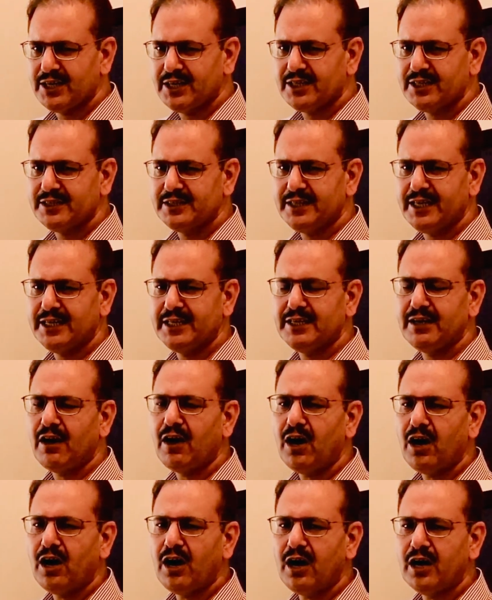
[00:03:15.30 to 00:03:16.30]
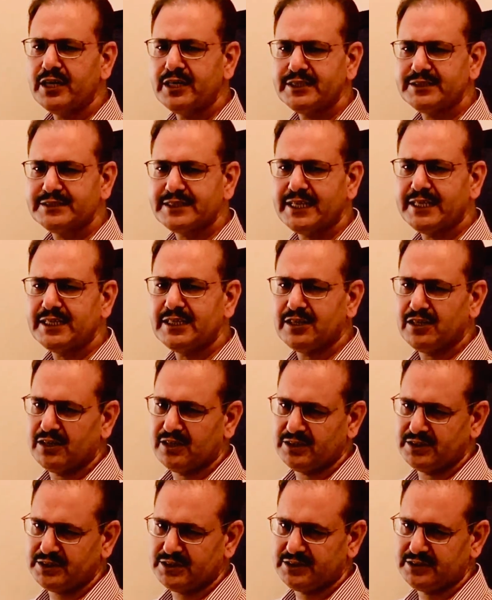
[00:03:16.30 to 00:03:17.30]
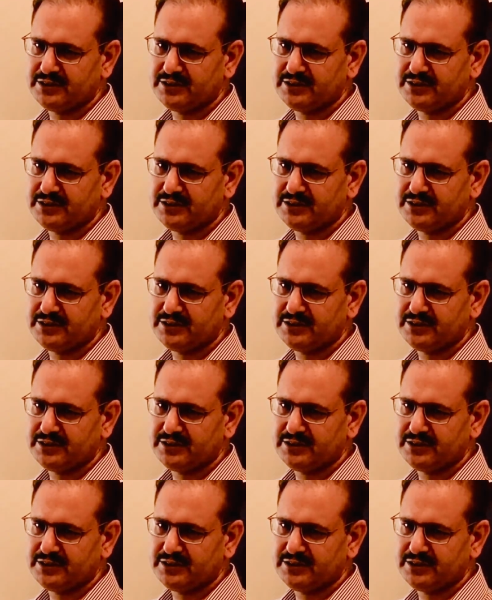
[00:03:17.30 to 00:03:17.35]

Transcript: then heart is enlarged.